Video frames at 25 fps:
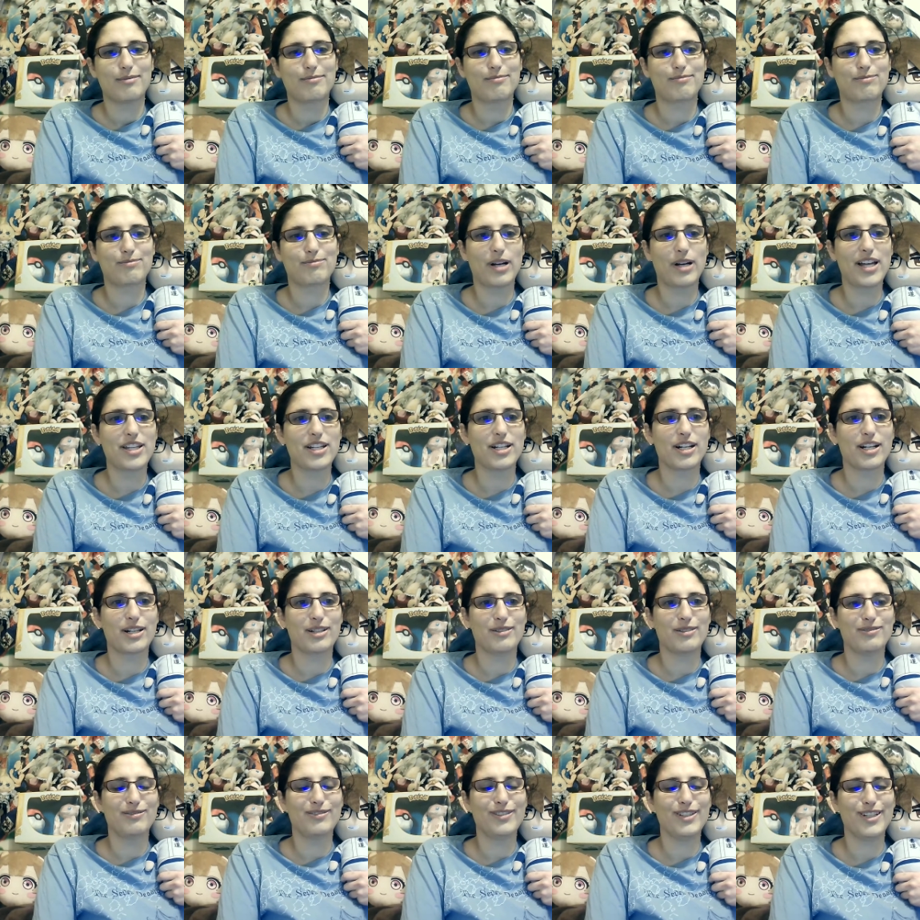Brother,
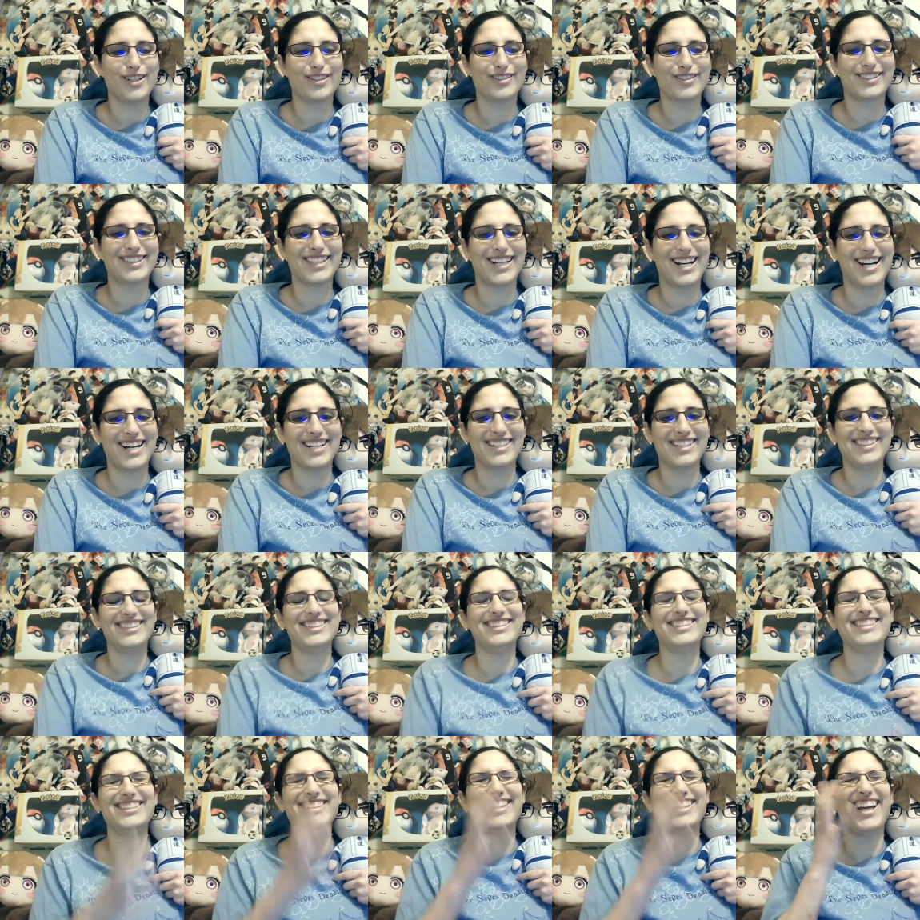Ryosan,
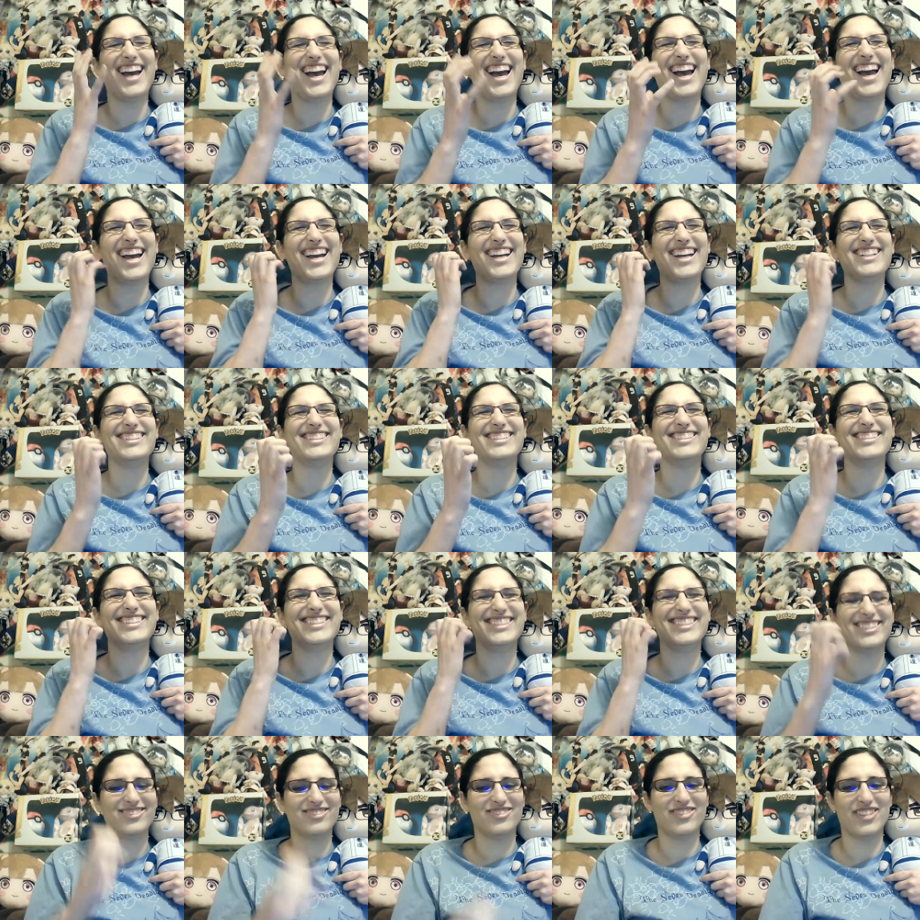yay,
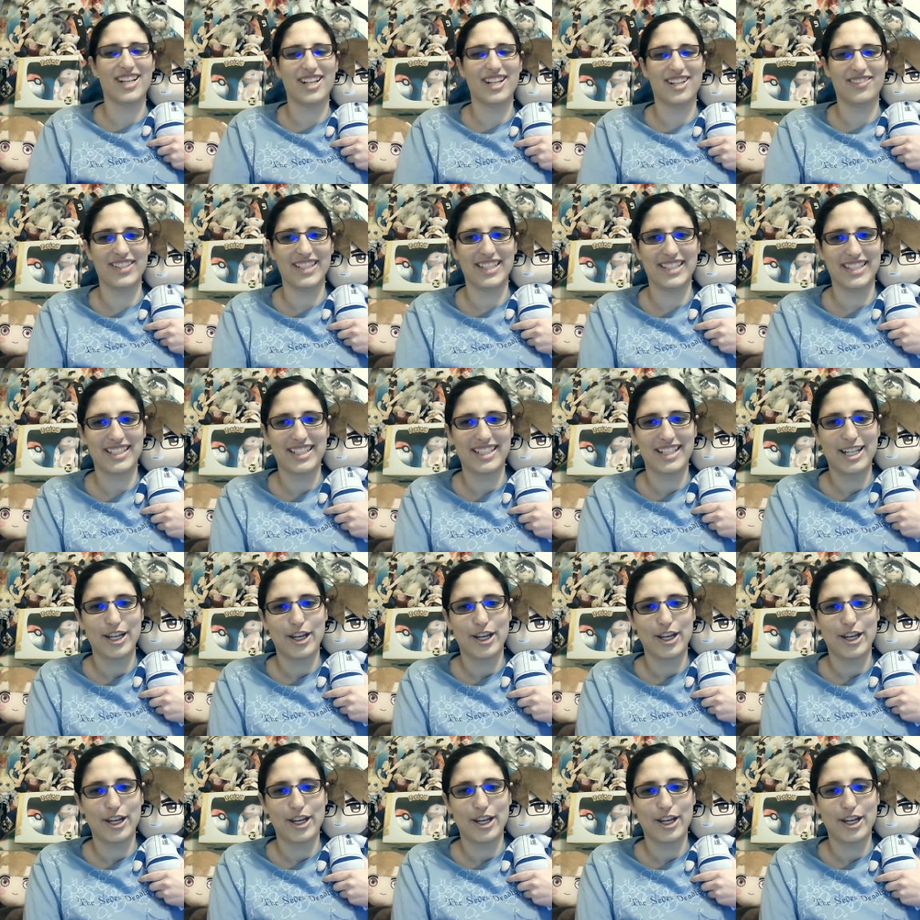this moment.